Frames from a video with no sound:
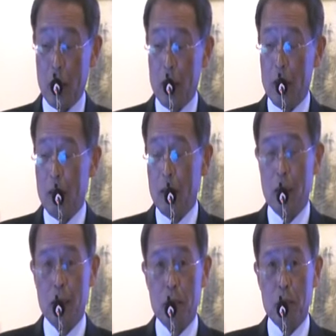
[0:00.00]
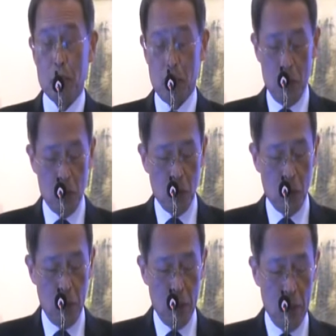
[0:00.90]
the percentage of the
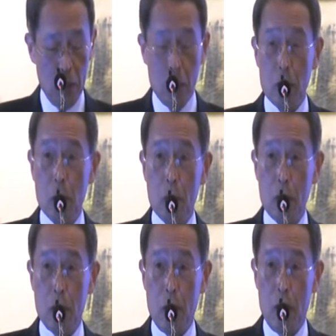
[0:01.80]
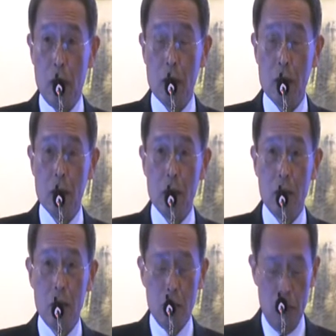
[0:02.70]
Japanese cars
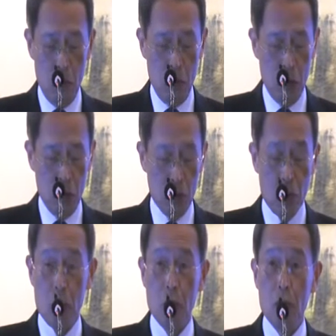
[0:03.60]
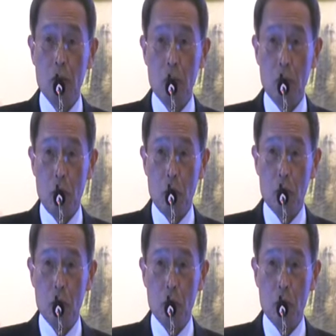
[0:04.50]
which you see on the road